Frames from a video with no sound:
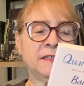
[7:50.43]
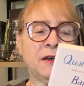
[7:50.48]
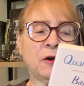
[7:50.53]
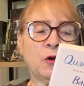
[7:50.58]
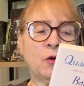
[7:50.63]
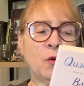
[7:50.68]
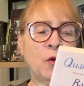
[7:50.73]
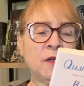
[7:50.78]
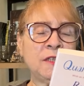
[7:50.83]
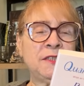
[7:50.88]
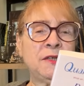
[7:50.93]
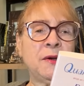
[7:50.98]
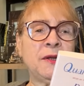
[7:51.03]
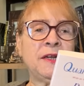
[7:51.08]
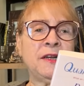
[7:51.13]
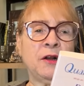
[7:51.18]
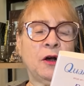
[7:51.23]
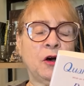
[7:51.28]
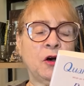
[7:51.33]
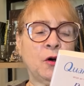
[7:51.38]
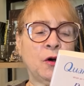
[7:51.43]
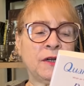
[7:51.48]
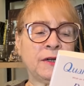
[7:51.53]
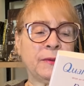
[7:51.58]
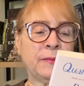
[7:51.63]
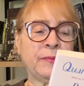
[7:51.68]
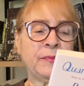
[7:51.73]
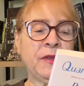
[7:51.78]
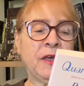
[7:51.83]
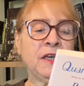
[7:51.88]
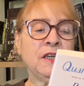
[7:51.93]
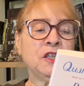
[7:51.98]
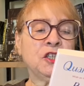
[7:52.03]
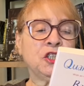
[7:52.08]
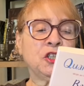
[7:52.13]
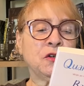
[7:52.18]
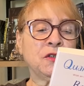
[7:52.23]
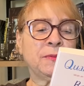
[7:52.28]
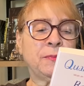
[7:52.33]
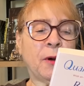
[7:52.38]
Quartet in Autumn
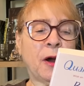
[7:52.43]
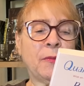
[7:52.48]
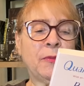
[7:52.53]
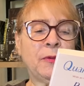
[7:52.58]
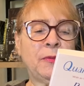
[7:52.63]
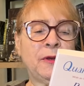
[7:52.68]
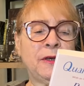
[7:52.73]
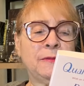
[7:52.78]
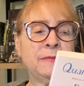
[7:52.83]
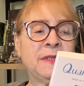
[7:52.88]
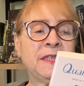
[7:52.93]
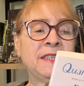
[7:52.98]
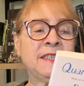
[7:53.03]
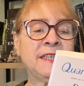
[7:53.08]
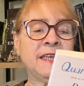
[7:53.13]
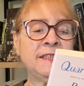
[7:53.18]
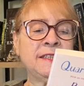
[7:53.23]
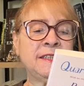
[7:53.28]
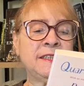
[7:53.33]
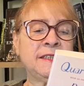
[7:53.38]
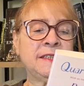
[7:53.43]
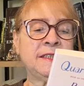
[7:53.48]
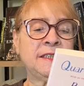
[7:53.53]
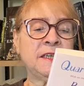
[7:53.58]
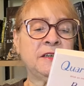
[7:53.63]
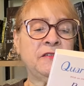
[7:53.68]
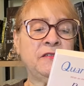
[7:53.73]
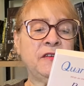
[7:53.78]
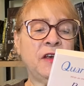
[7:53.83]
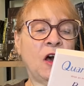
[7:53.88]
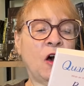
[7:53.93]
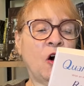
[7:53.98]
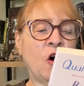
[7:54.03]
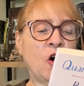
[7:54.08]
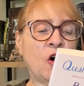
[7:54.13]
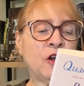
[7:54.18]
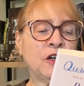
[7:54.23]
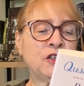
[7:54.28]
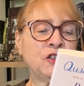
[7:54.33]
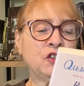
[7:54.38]
shows Barbara Pym's sensitive
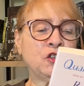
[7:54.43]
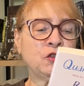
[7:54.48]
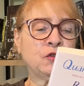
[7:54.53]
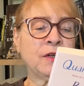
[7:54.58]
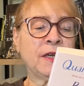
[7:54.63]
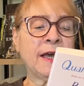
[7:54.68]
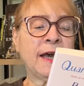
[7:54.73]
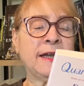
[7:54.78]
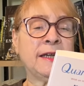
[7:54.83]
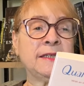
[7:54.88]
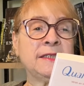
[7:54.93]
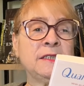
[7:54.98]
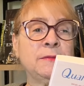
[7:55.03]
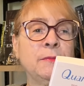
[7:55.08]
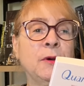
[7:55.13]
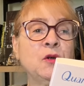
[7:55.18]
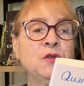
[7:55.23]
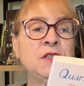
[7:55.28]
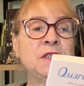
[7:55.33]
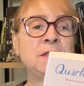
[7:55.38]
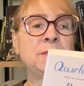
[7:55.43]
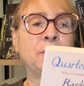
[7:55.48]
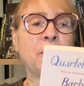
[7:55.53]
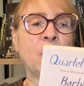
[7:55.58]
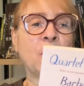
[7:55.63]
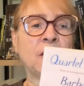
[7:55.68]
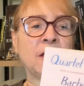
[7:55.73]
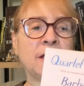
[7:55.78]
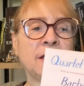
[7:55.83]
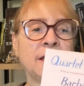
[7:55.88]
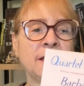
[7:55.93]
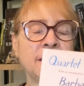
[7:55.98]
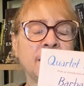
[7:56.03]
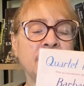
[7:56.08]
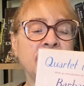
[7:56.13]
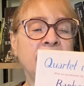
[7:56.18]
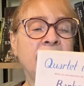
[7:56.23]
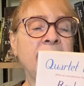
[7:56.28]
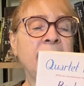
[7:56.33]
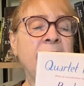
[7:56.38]
artistry at its most sparkling.
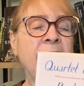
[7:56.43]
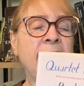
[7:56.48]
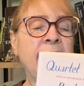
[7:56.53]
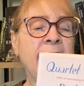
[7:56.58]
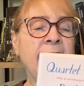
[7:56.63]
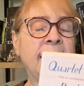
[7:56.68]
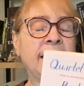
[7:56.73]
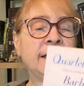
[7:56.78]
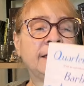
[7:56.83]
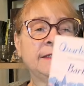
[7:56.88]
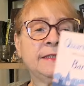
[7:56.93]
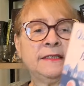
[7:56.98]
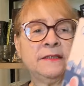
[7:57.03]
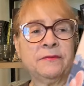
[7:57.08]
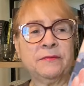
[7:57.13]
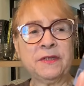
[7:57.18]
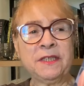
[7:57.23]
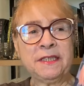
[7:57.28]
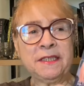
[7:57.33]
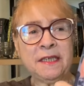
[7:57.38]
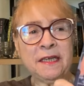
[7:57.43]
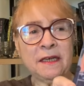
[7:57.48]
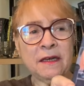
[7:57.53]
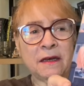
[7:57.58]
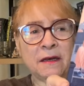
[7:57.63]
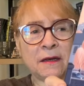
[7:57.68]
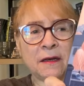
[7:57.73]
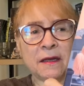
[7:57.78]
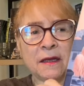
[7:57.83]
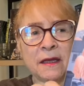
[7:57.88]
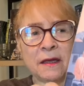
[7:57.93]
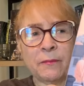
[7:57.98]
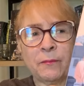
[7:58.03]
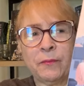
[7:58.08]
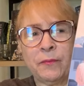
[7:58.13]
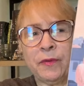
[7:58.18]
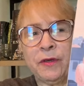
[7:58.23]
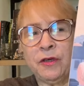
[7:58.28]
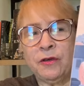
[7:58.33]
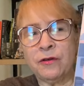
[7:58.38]
And we see
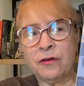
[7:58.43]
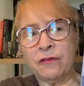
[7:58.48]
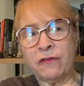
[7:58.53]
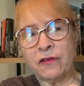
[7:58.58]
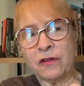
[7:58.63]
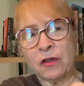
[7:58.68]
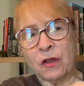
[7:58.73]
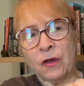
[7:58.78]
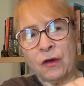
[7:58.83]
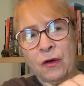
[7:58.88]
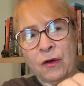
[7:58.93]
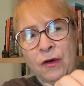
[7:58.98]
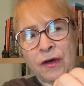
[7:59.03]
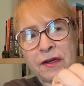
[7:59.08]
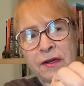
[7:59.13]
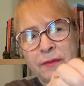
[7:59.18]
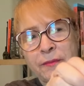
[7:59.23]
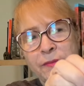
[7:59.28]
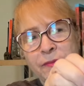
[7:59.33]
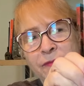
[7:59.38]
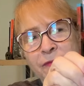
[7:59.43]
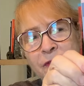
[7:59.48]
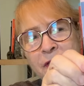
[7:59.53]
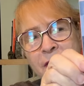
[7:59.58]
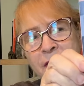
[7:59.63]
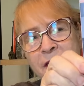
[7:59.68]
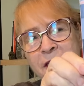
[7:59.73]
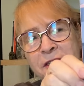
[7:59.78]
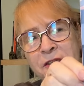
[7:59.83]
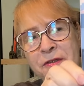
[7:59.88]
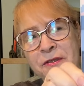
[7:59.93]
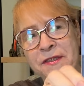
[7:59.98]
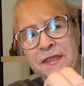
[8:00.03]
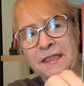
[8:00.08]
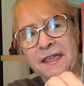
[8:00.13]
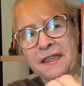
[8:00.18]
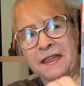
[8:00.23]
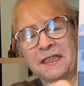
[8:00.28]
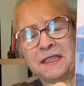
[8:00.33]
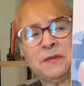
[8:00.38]
beautiful autumn
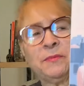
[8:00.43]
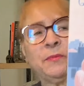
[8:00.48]
colors in this